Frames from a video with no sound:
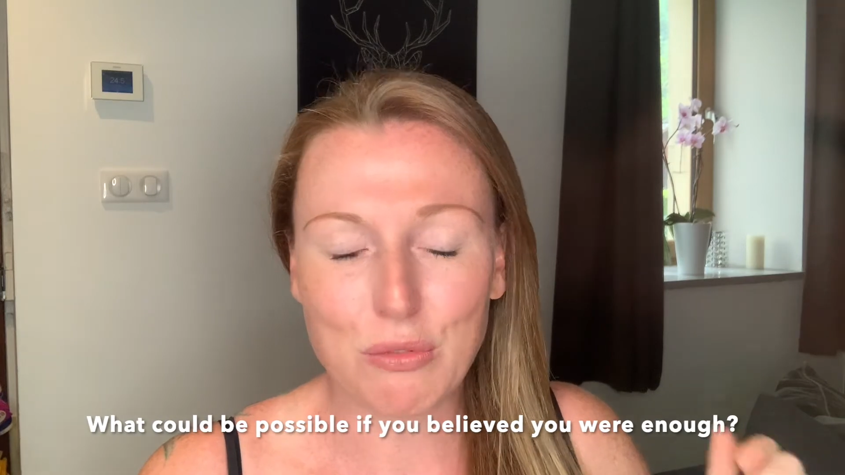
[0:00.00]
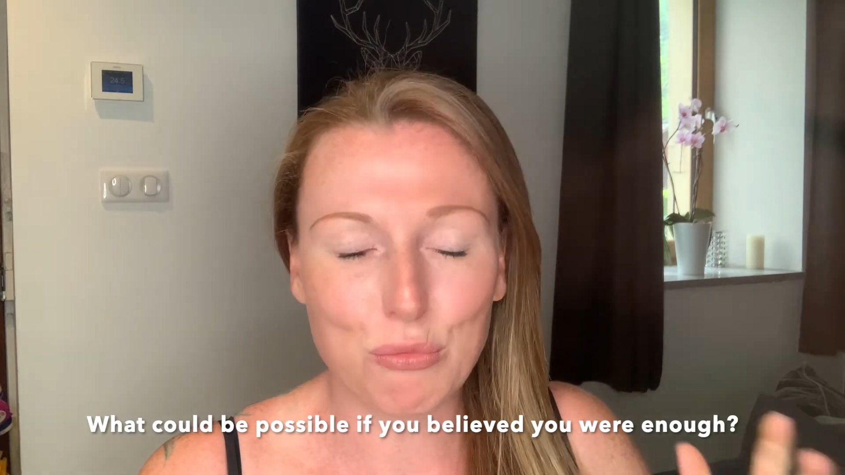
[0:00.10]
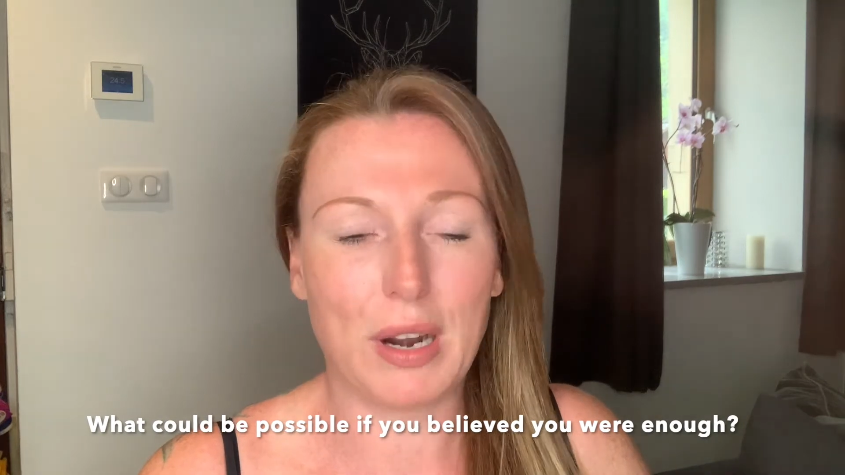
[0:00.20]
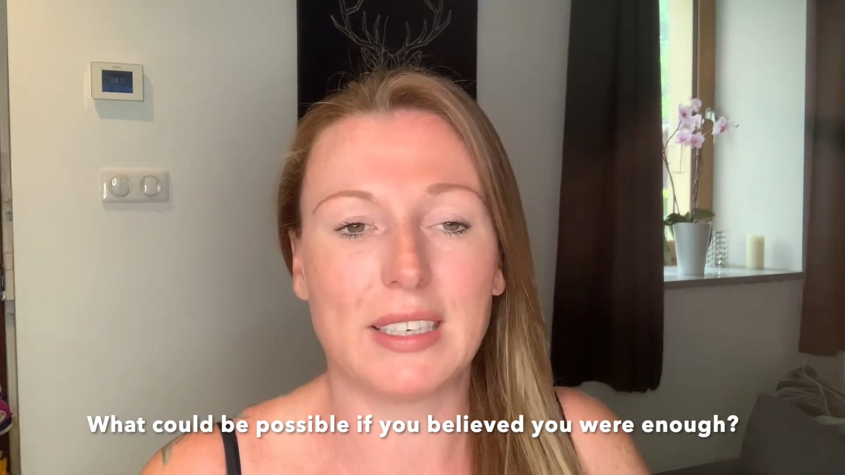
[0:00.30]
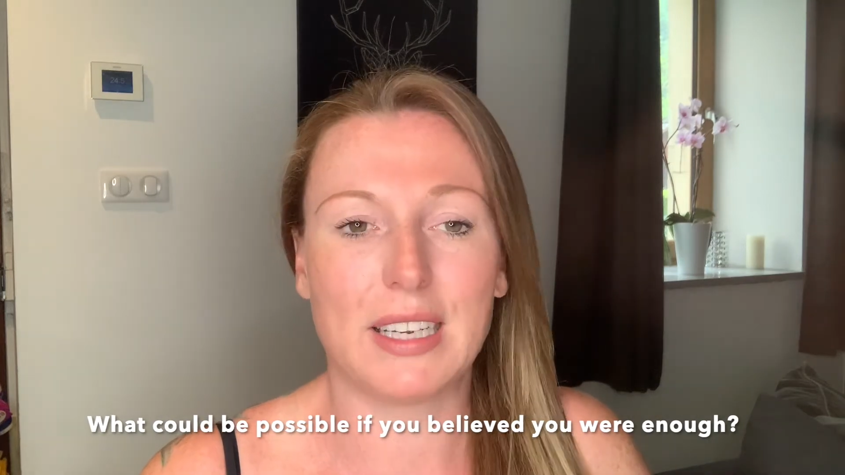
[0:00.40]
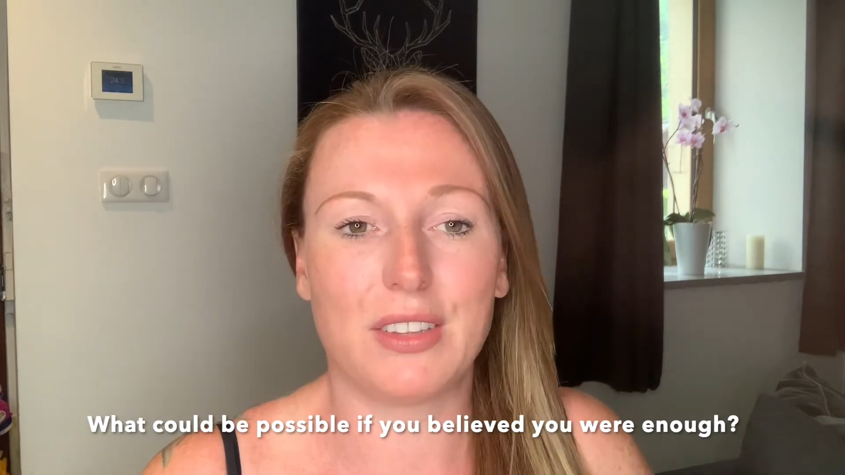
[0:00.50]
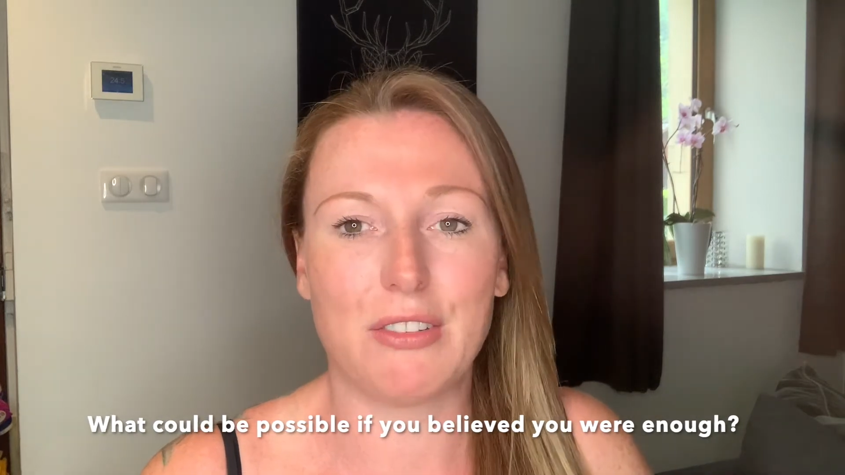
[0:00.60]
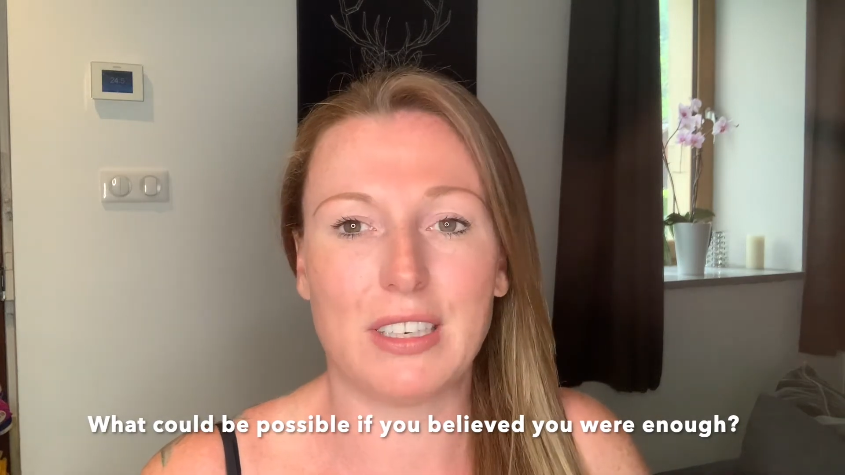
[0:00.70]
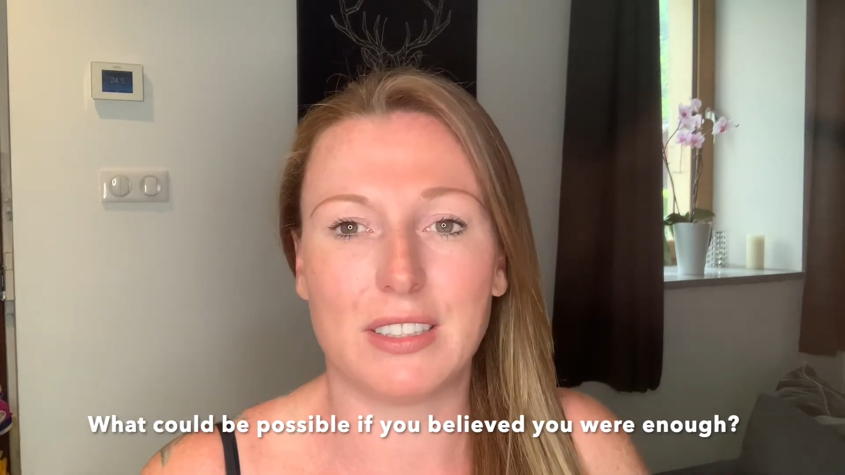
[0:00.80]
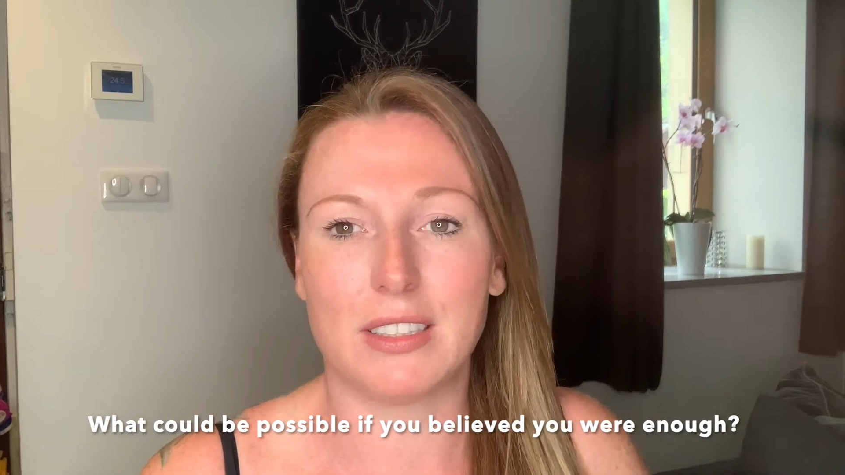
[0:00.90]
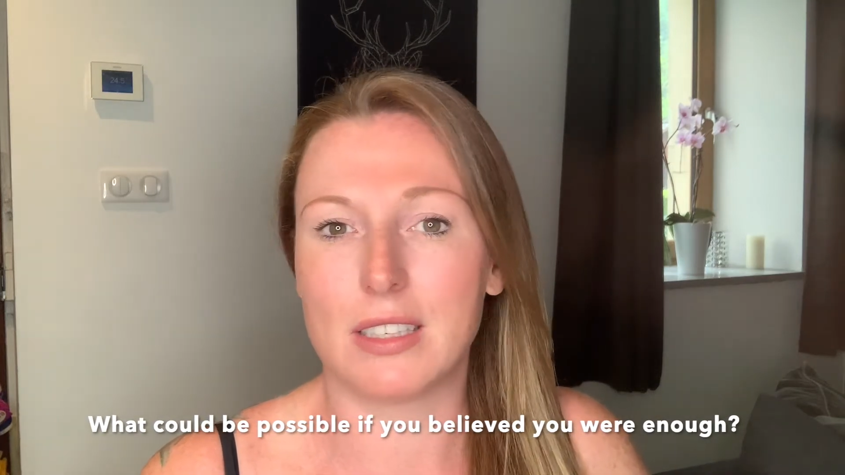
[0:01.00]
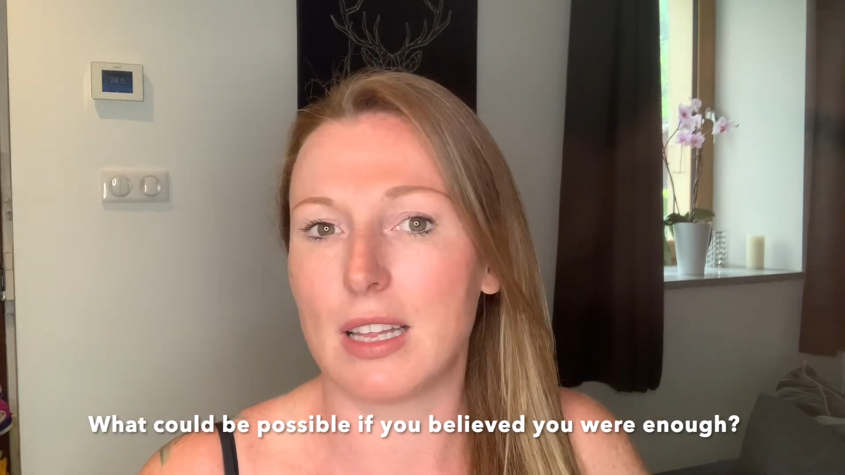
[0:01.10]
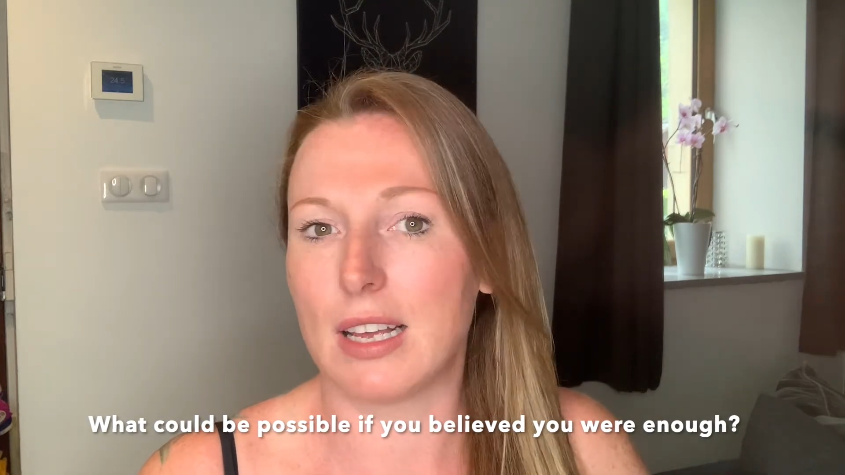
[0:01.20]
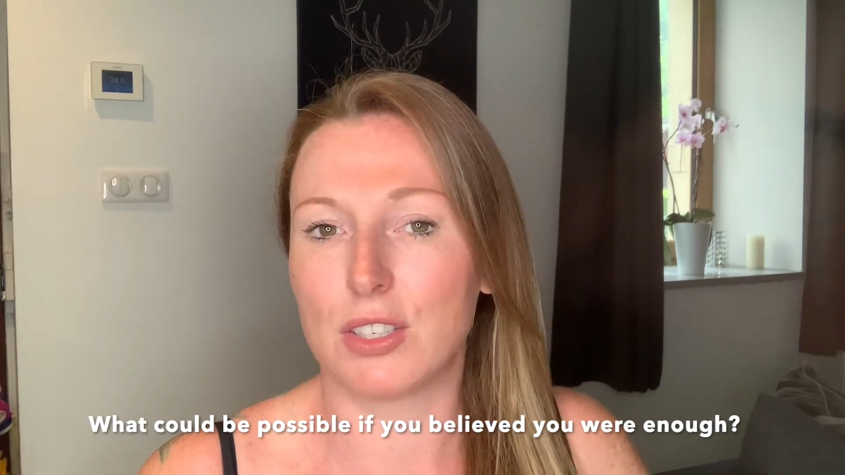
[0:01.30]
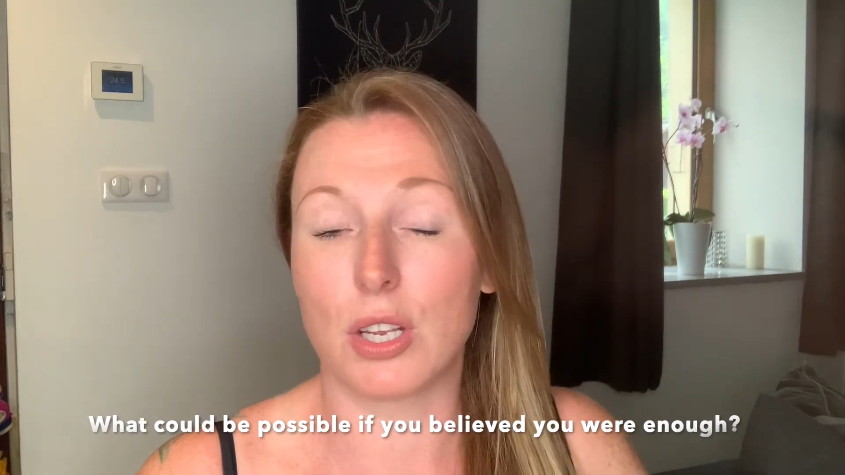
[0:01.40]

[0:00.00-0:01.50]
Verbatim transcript: Write down your answer to that.